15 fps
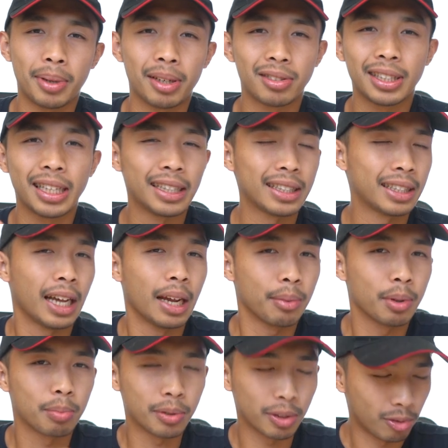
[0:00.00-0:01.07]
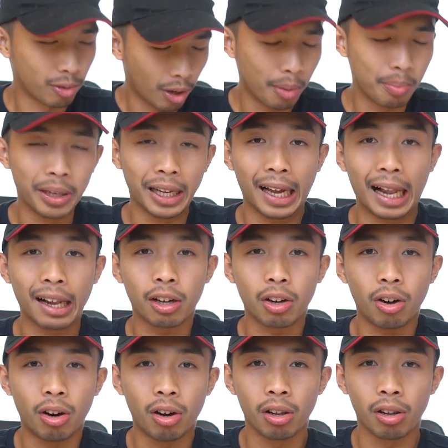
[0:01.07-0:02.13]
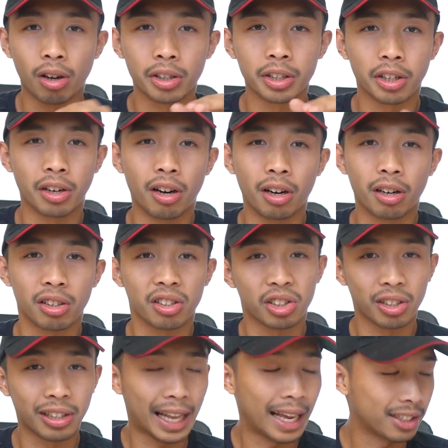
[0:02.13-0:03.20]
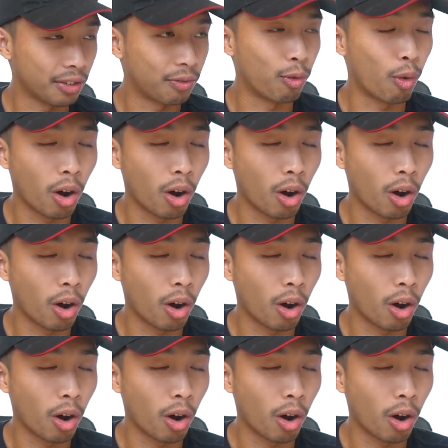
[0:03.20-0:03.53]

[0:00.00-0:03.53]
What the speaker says: about that time you put rubbing alcohol on your uncle's glass of